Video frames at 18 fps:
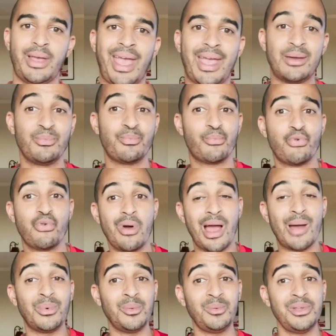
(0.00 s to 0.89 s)
And
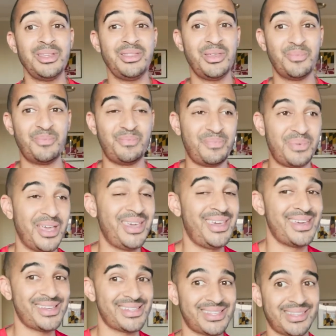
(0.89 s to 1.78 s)
probably the
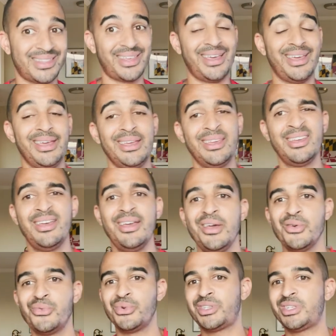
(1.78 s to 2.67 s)
biggest thing,
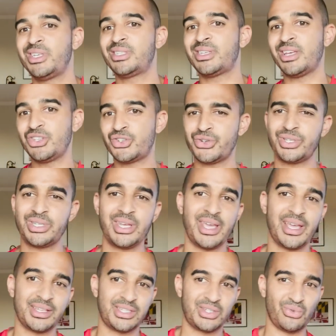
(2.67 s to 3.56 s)
which is
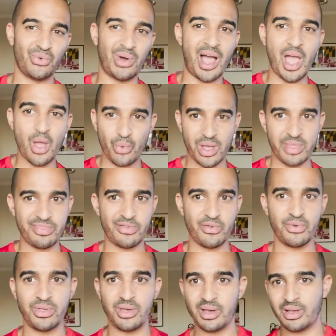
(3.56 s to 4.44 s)
interesting as to why I went
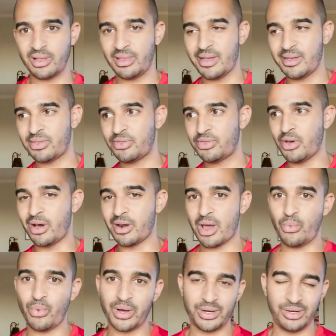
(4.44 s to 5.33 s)
through the, like, thought
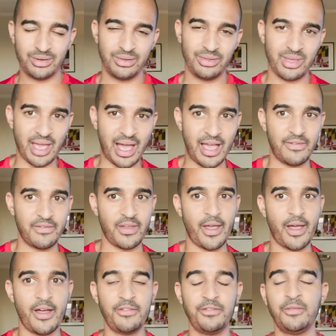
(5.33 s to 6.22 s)
I wanted to do the I V
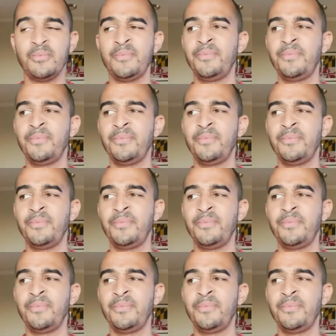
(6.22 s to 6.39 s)
F,